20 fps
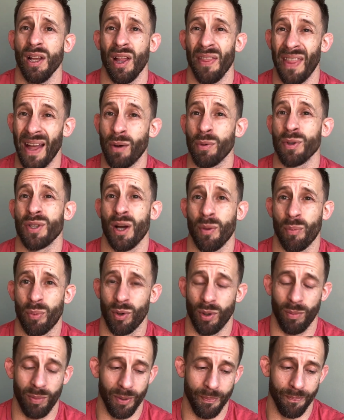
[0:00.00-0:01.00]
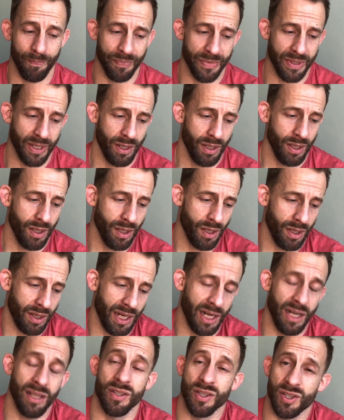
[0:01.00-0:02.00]
That was our problem.
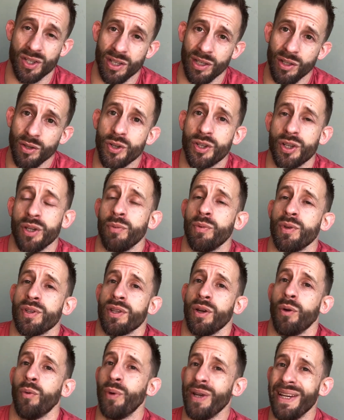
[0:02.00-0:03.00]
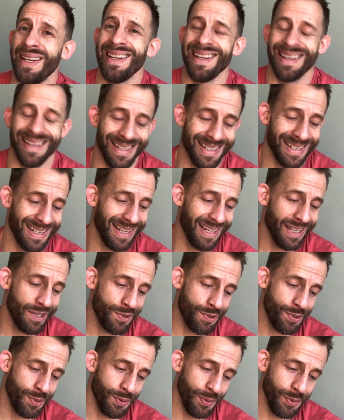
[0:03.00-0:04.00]
Okay, and the solution was that we needed
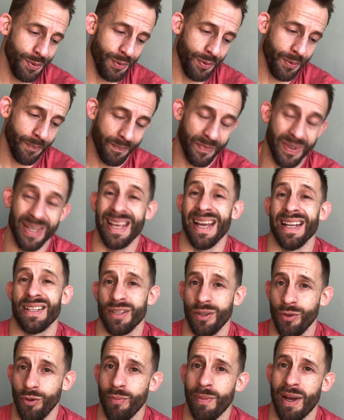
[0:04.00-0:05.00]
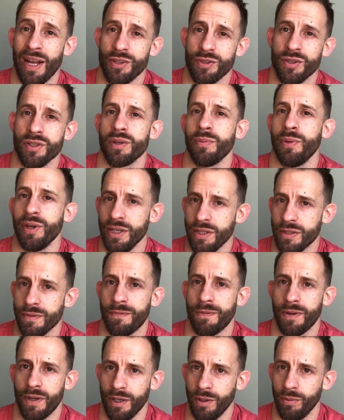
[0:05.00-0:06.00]
to get a new mattress and we need to
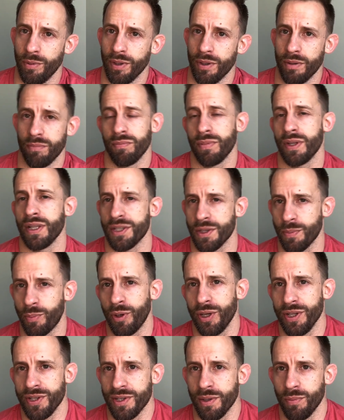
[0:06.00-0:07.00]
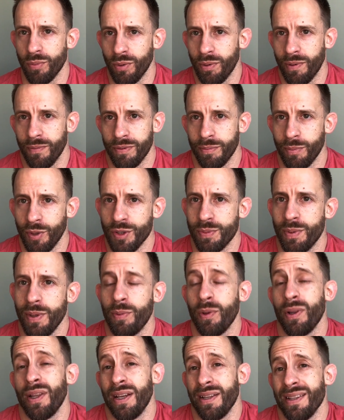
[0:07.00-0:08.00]
find one. It's a pretty simple one for most
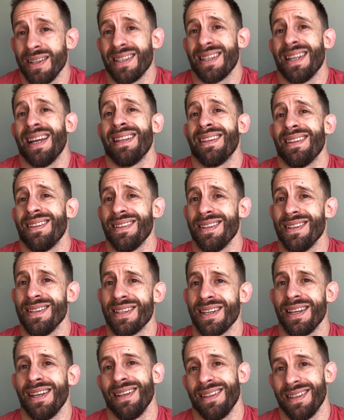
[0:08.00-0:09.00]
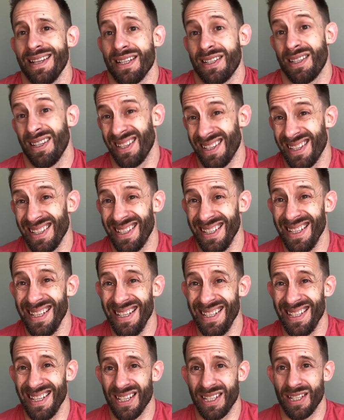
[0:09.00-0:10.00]
people. They understand that that's the
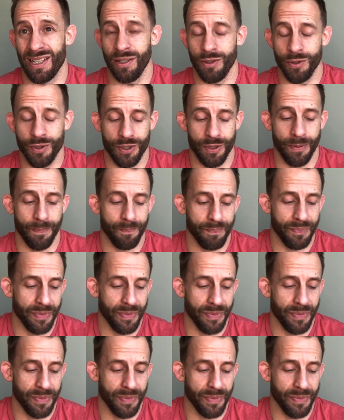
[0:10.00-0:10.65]
easiest solution.